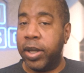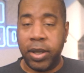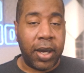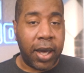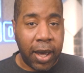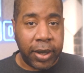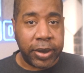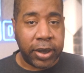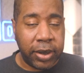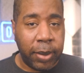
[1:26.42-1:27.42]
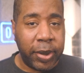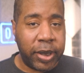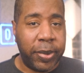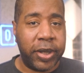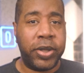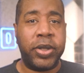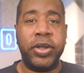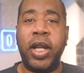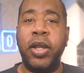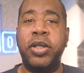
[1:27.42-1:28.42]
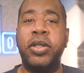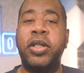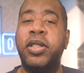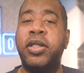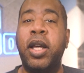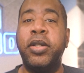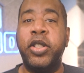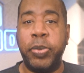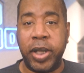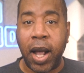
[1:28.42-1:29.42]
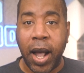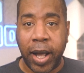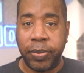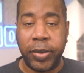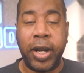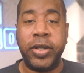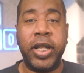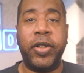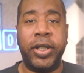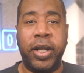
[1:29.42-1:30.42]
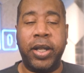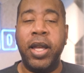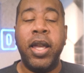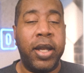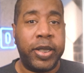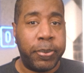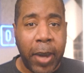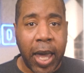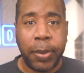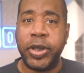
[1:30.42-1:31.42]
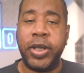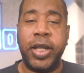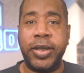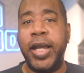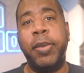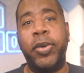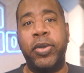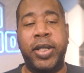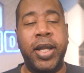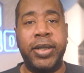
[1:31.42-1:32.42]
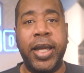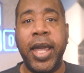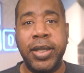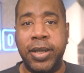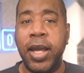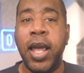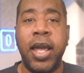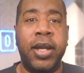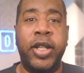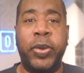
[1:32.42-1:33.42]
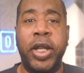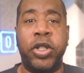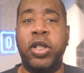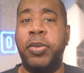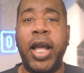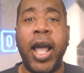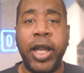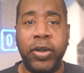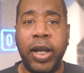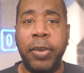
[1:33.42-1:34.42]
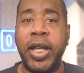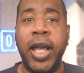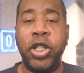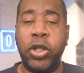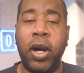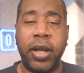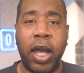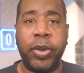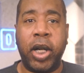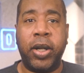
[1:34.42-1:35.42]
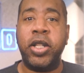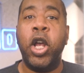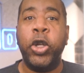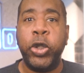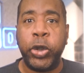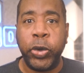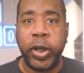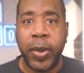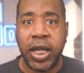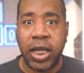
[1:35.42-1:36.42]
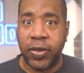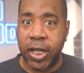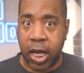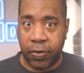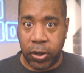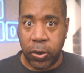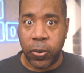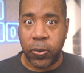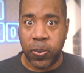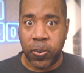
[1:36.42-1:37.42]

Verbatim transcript: The hottest club in business intelligence is Dundas BI. It has everything. It has maps, it has tables, it has gauges, it has relationship diagrams and chart libraries. Soon it may even have you.